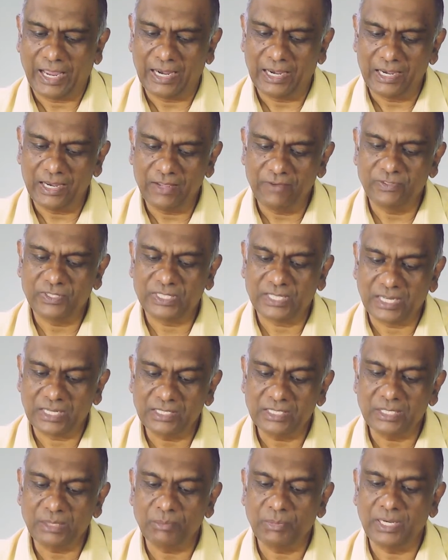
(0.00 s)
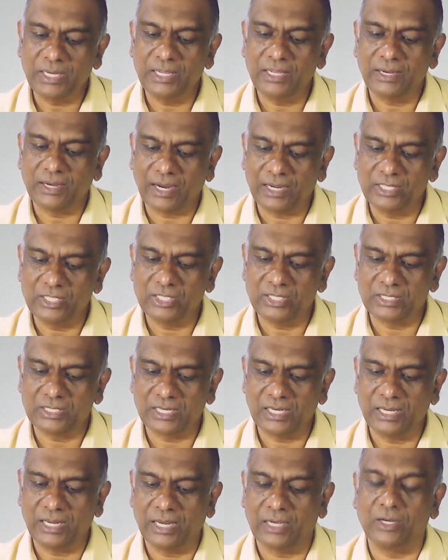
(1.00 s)
and live sensibly,
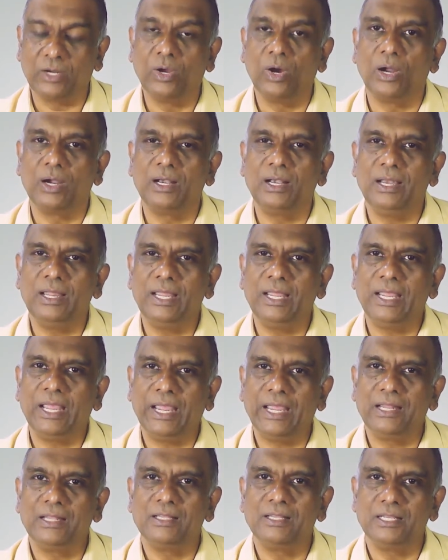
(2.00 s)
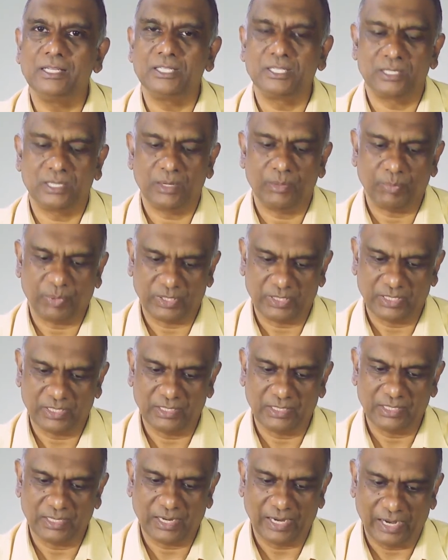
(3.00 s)
righteously and godly in this
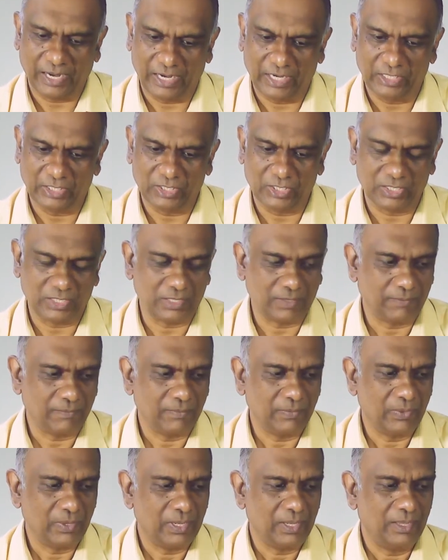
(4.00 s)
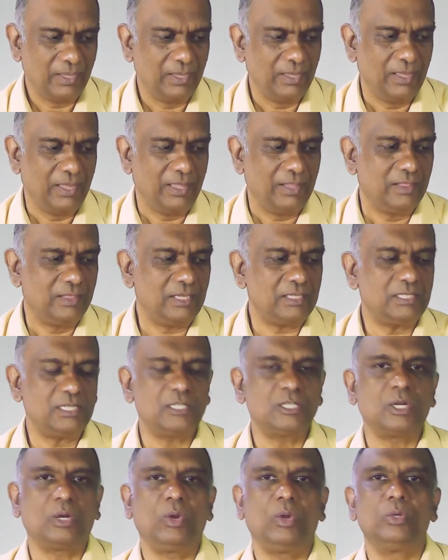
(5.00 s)
present age. This
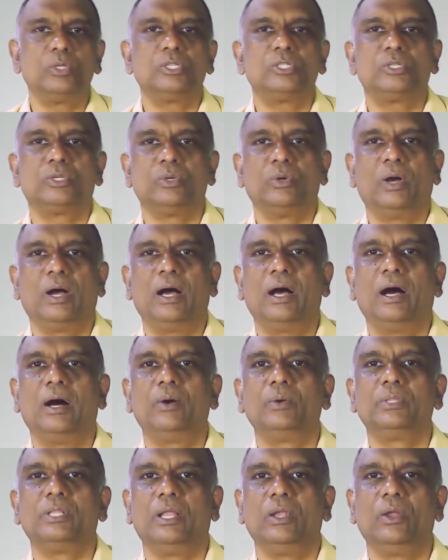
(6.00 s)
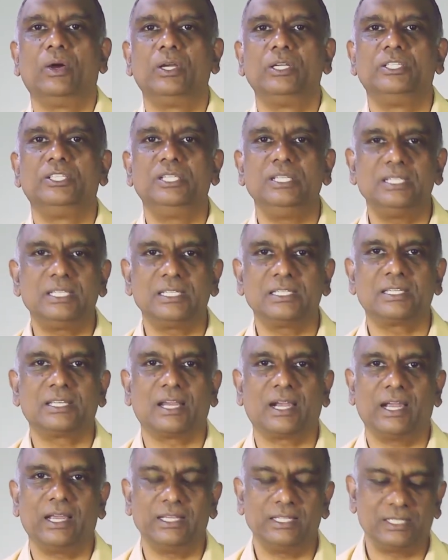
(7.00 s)
is close to how the Lord Jesus
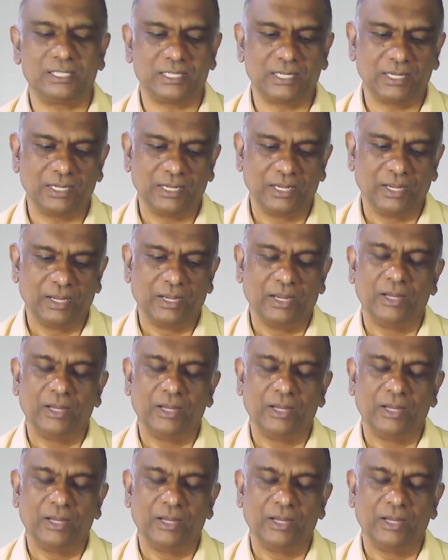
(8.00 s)
Christ